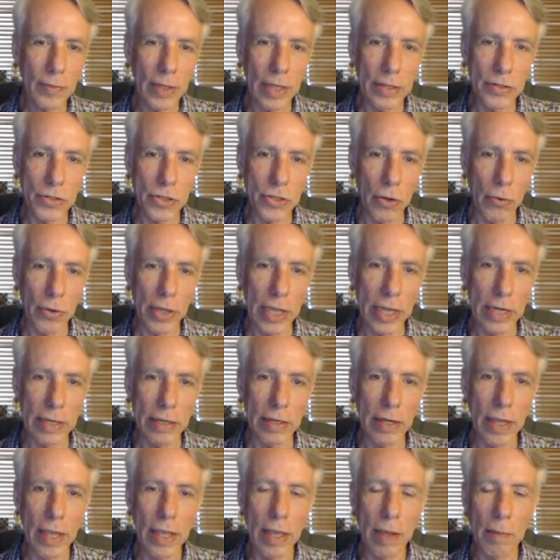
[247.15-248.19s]
And so
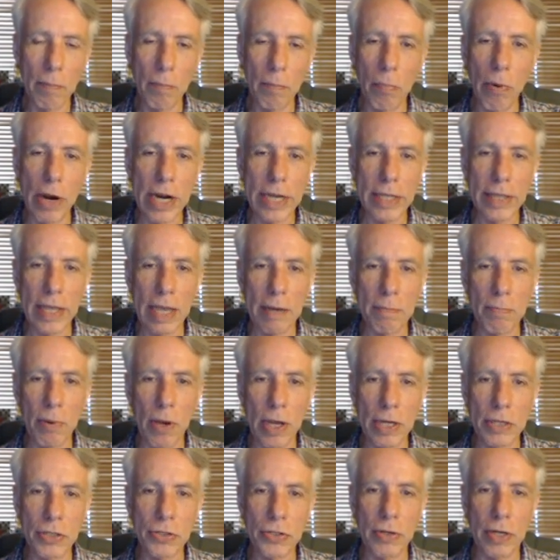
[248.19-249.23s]
can break that
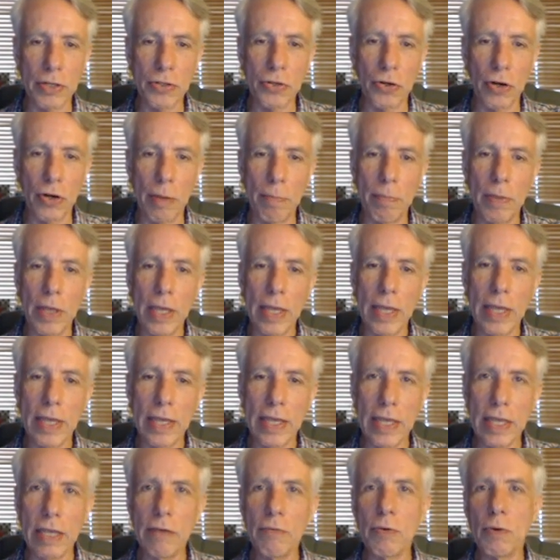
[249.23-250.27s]
pawn structure up
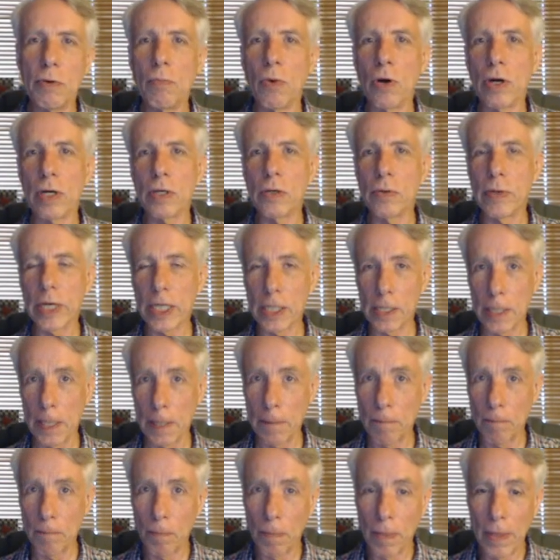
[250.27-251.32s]
even more
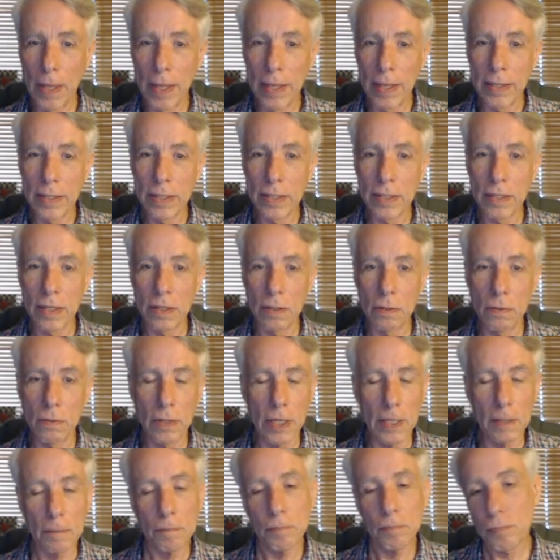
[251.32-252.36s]
quickly. So uh,